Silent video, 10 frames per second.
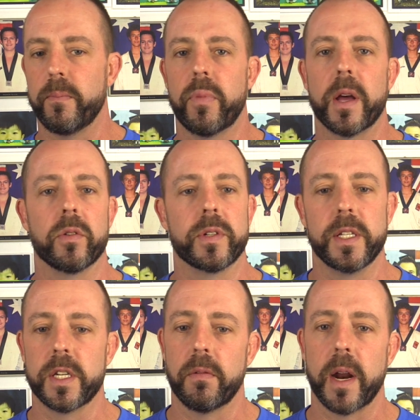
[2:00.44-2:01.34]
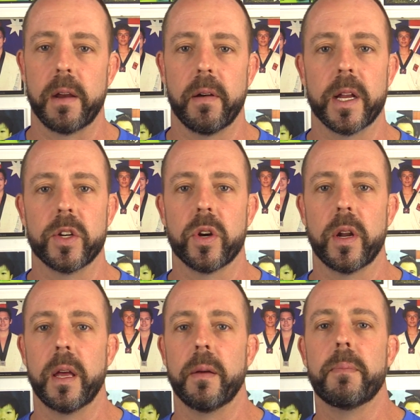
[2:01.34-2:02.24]
brother or sister running around
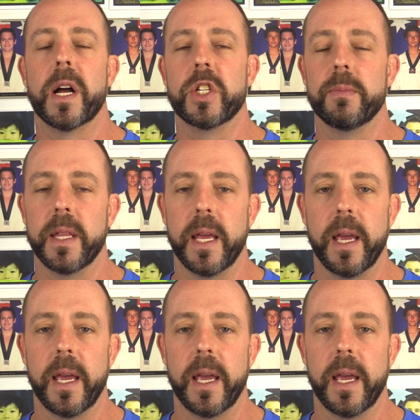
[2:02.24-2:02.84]
trying to punch him in the